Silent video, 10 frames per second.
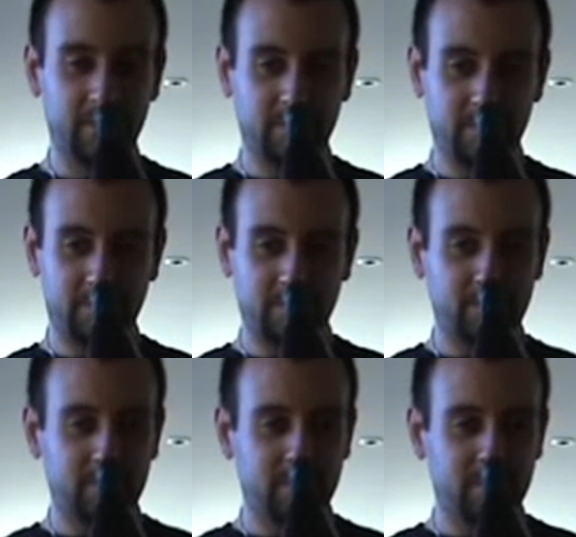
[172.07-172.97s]

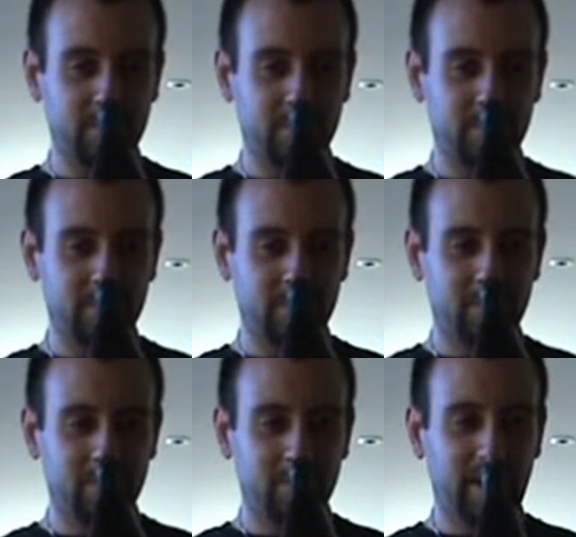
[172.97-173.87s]

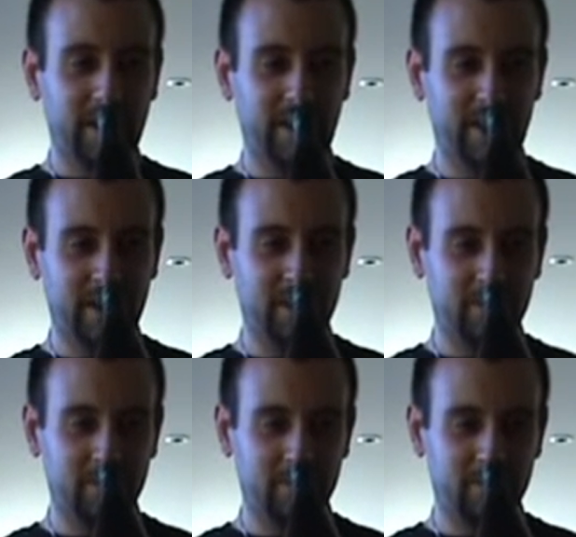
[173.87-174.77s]

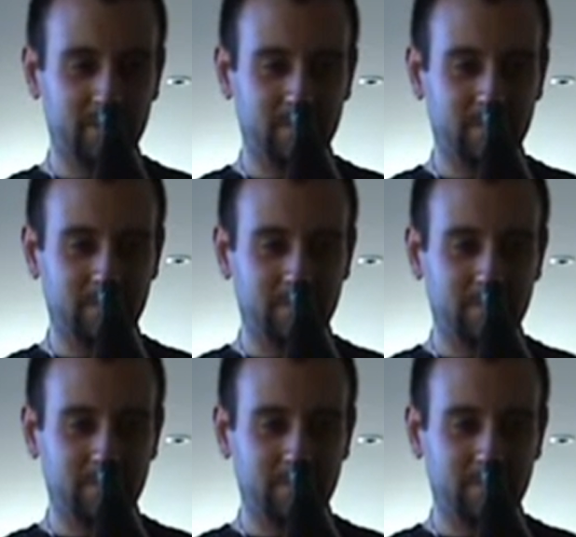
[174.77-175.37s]
(silence)